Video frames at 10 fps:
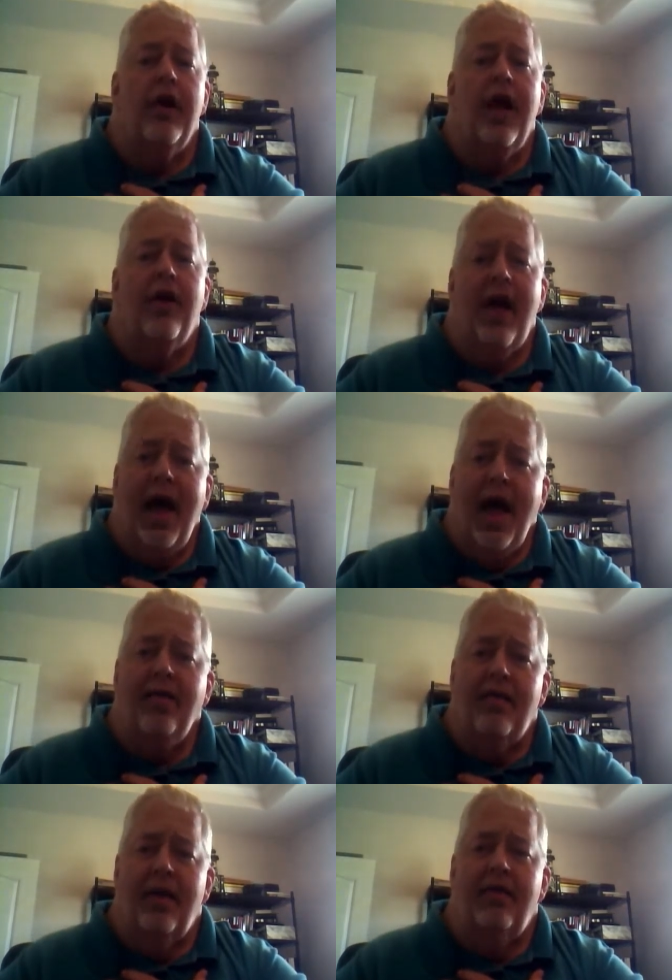how to
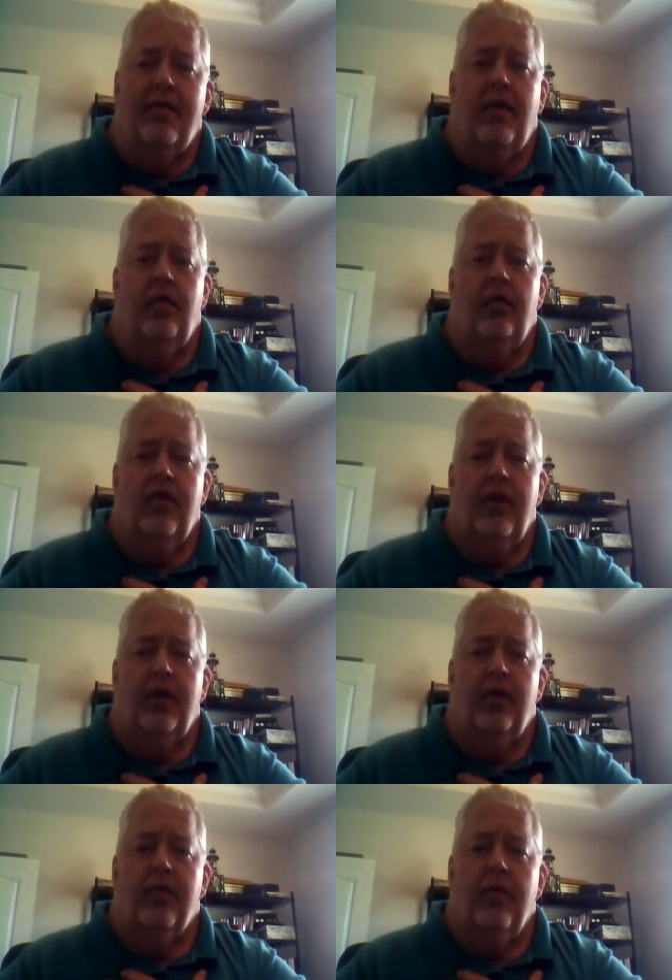access those
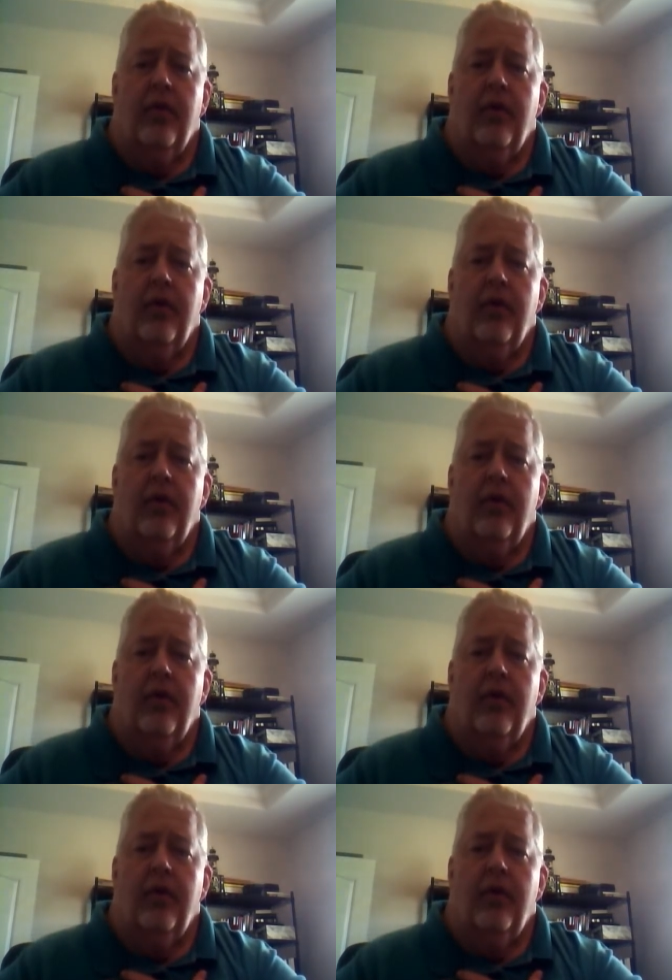things.